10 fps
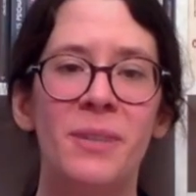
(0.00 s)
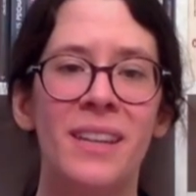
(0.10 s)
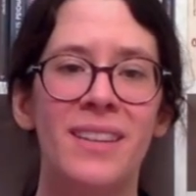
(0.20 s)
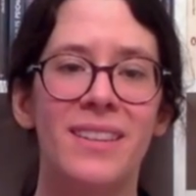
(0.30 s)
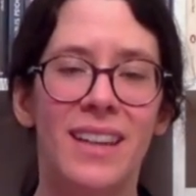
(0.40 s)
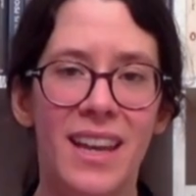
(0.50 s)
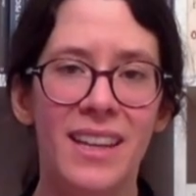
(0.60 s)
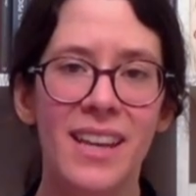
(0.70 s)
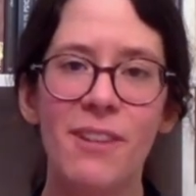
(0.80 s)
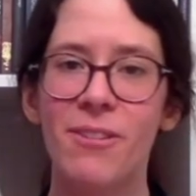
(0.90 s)
yes,
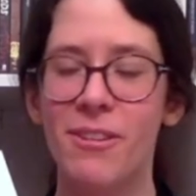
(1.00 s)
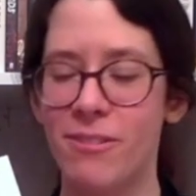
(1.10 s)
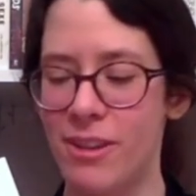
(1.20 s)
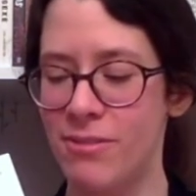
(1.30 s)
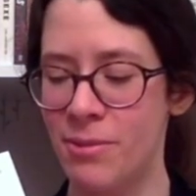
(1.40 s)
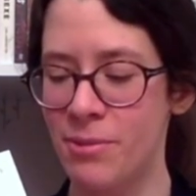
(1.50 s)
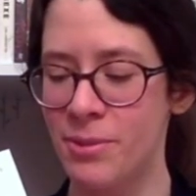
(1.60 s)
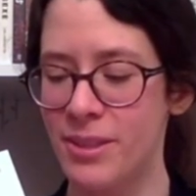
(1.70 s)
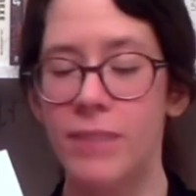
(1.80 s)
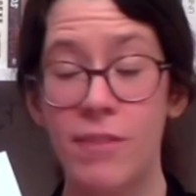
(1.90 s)
yay for the
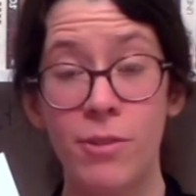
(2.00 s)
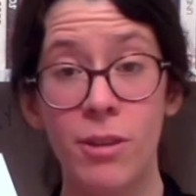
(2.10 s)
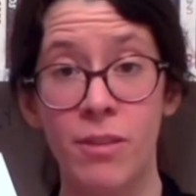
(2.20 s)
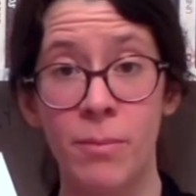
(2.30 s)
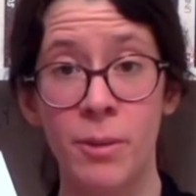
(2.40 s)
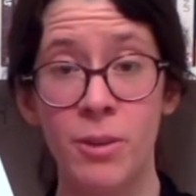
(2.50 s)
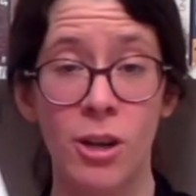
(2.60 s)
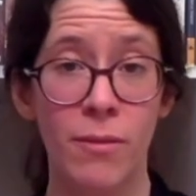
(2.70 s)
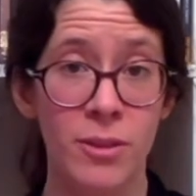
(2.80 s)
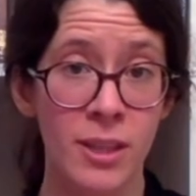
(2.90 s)
fluffles. If you love birds,
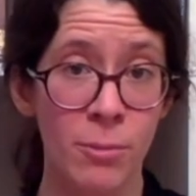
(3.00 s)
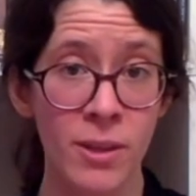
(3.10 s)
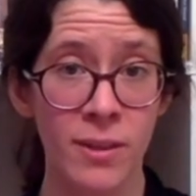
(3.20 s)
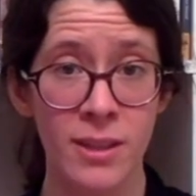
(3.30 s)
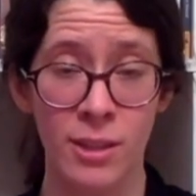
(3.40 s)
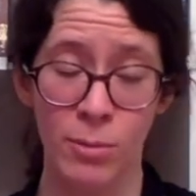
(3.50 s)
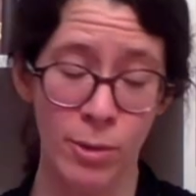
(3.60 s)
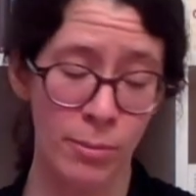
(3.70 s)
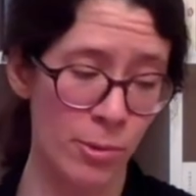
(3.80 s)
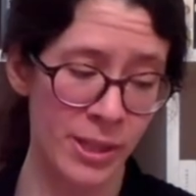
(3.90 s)
obviously read this, and you
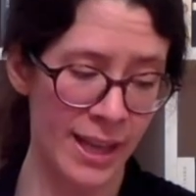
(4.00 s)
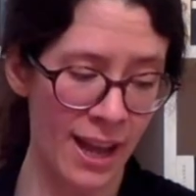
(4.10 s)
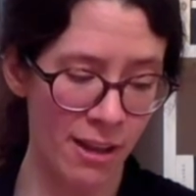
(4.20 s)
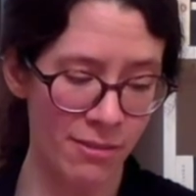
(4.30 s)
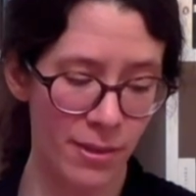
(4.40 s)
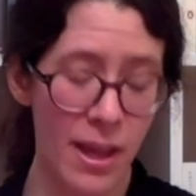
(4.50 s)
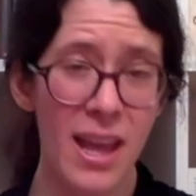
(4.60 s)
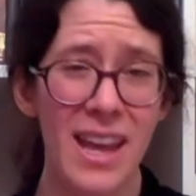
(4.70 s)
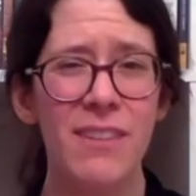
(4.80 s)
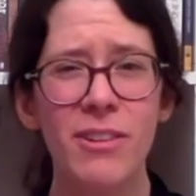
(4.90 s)
probably already have.
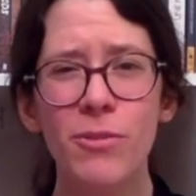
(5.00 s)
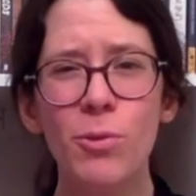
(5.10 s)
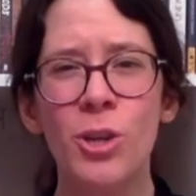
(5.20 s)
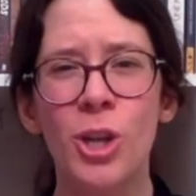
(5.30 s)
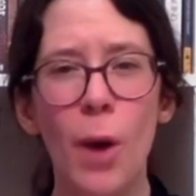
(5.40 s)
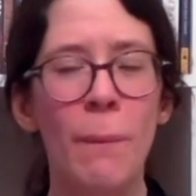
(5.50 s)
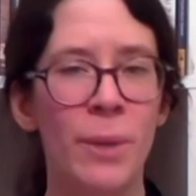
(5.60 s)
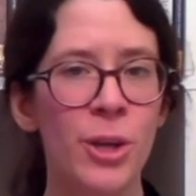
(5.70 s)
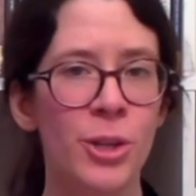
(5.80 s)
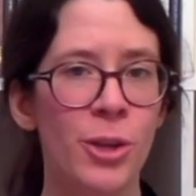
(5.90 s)
Even if you're not a
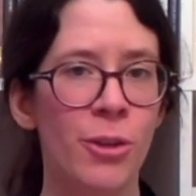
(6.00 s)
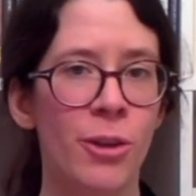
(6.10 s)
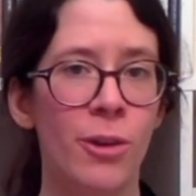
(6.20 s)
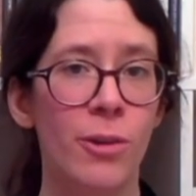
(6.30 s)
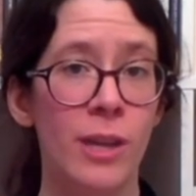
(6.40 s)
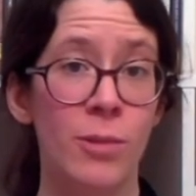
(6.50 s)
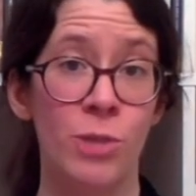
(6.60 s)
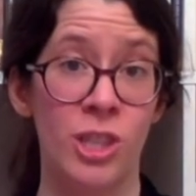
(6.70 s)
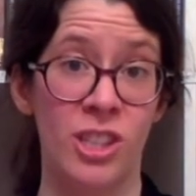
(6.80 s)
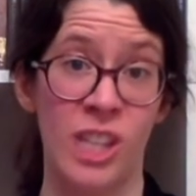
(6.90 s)
bird nerd though, and you're
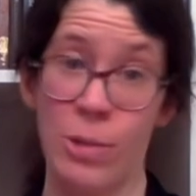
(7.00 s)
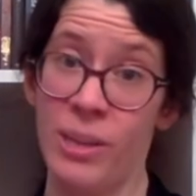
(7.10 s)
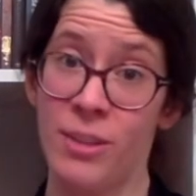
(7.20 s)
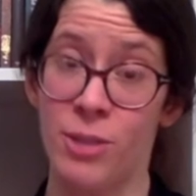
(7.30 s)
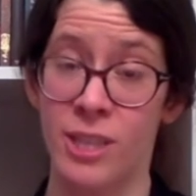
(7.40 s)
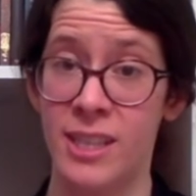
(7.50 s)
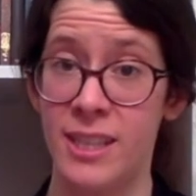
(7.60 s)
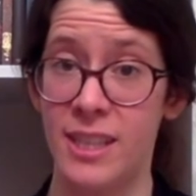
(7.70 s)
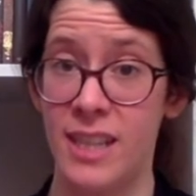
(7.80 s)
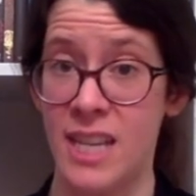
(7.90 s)
just generally
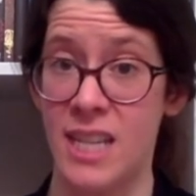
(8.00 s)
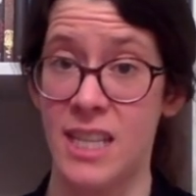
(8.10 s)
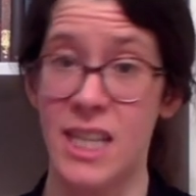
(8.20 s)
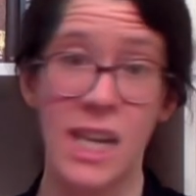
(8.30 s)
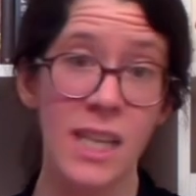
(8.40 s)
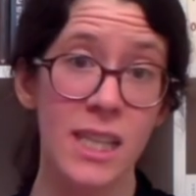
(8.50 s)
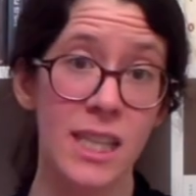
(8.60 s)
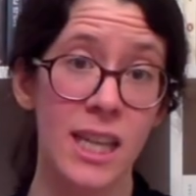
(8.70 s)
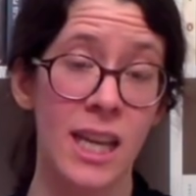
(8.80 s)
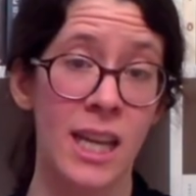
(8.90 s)
interested in science,
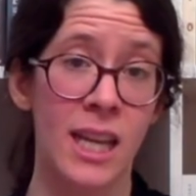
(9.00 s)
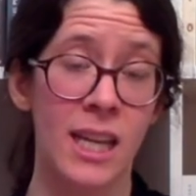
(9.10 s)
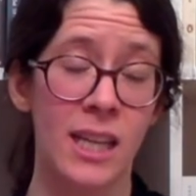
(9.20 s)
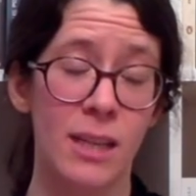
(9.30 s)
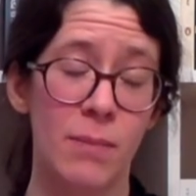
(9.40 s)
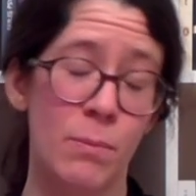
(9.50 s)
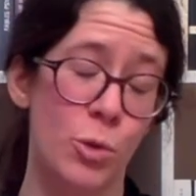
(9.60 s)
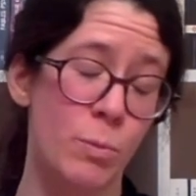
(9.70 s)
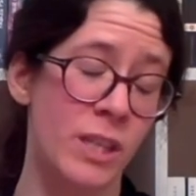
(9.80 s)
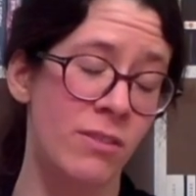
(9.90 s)
and more
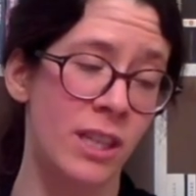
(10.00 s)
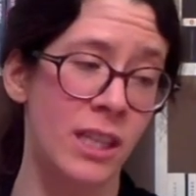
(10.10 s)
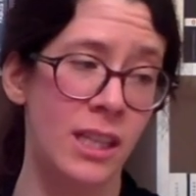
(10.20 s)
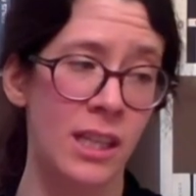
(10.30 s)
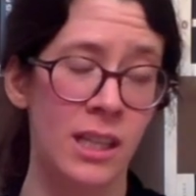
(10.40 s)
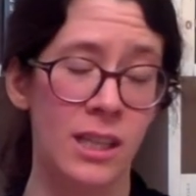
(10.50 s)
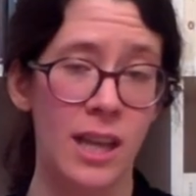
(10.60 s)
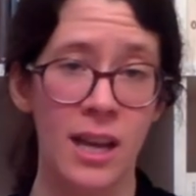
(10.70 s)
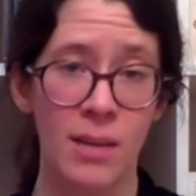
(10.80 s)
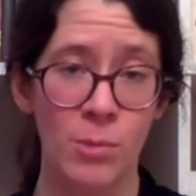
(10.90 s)
specifically in
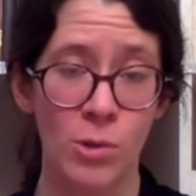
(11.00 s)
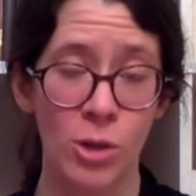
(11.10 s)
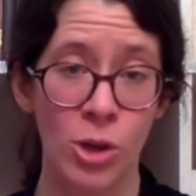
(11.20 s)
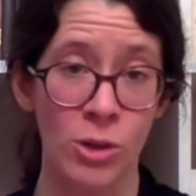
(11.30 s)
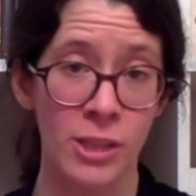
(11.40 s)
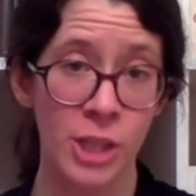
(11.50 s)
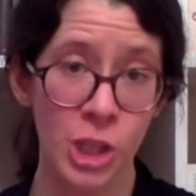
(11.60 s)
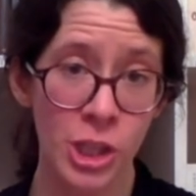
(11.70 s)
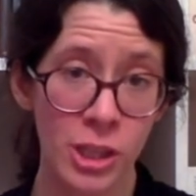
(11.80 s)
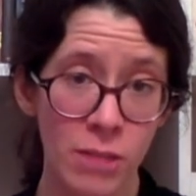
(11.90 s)
animal
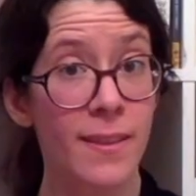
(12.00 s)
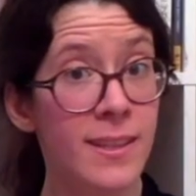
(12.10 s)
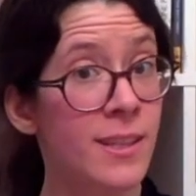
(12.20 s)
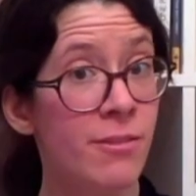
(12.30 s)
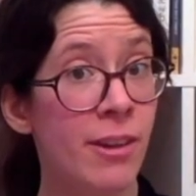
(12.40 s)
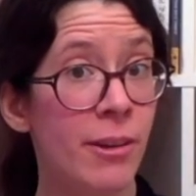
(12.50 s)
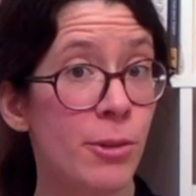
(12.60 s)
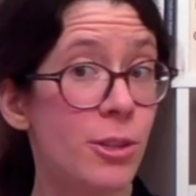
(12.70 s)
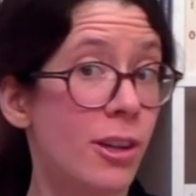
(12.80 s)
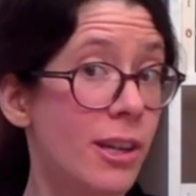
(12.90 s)
cognition, this is a very
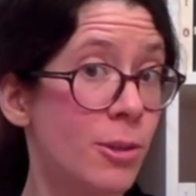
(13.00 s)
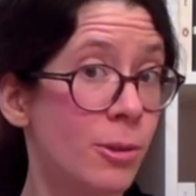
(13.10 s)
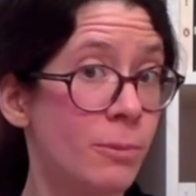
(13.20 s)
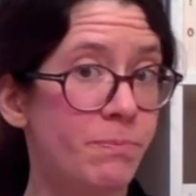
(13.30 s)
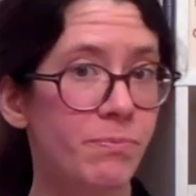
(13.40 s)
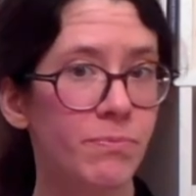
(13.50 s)
good title,